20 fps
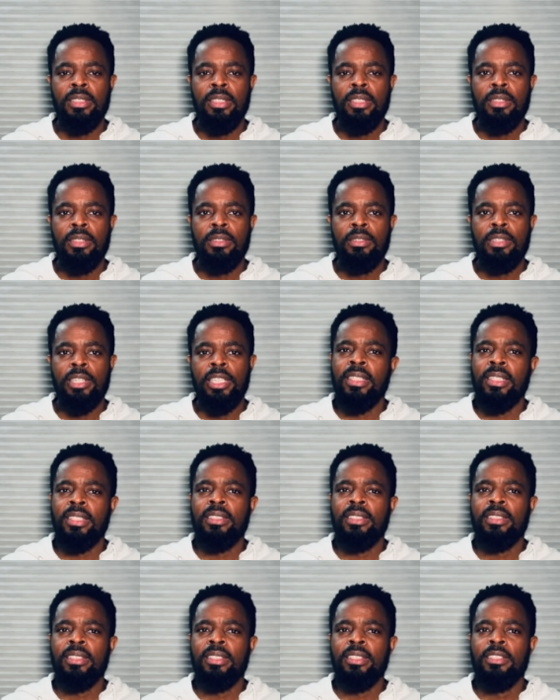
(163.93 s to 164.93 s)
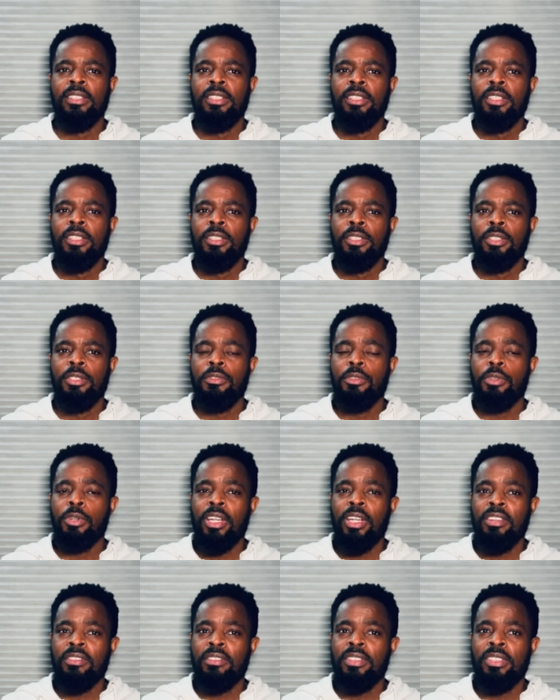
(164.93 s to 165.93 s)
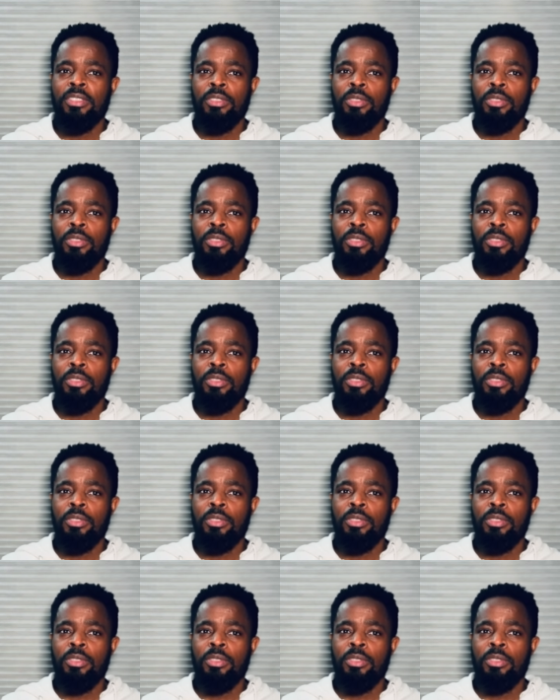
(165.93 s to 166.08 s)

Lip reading: right? So if you're having